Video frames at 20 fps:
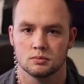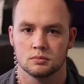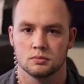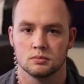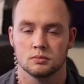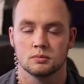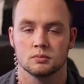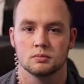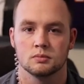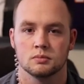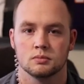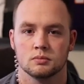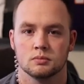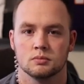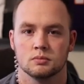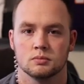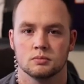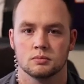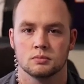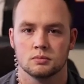
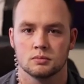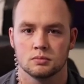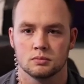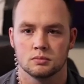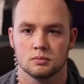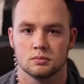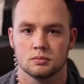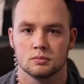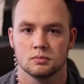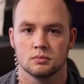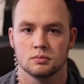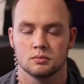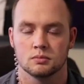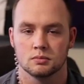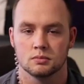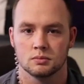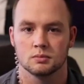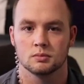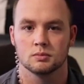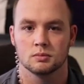
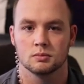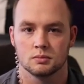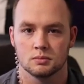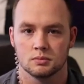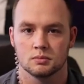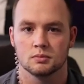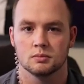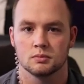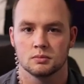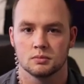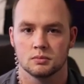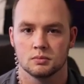(not speaking)